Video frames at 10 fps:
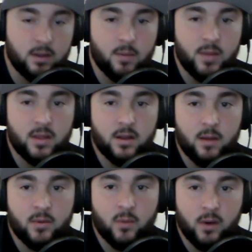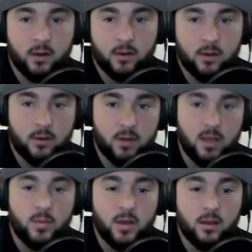be the number 1
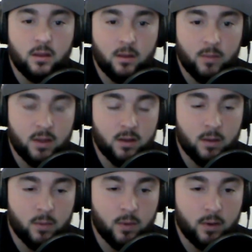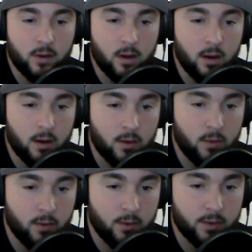DB. They can be the number 1
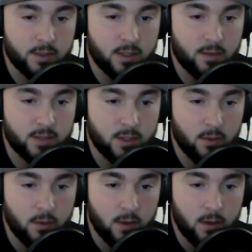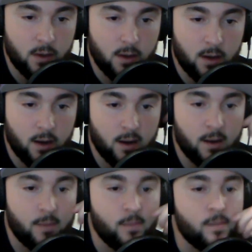corner and stuff. So,
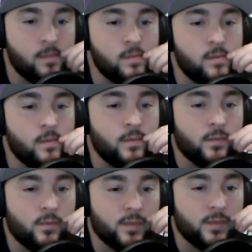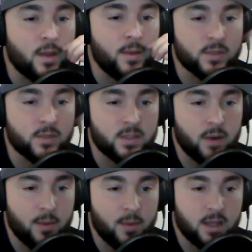we'll see what
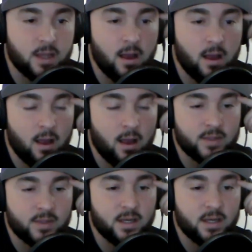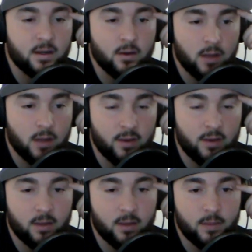happens. I haven't seen a whole lot of
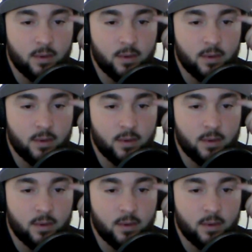him.